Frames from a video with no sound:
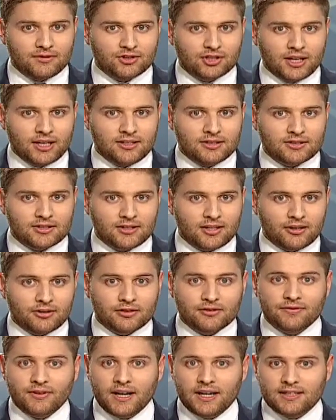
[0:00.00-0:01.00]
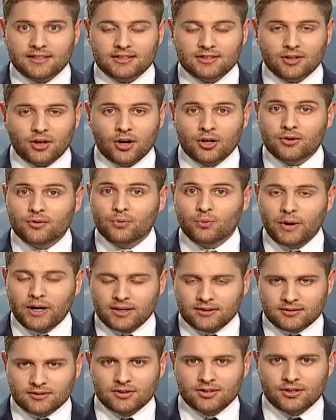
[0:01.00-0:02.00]
have changed their advice on
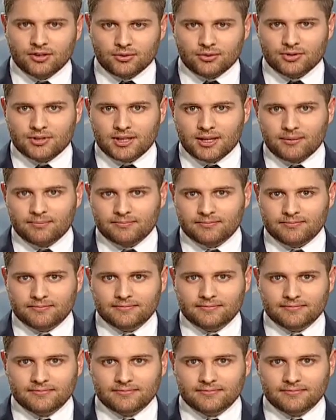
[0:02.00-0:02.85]
when to use them.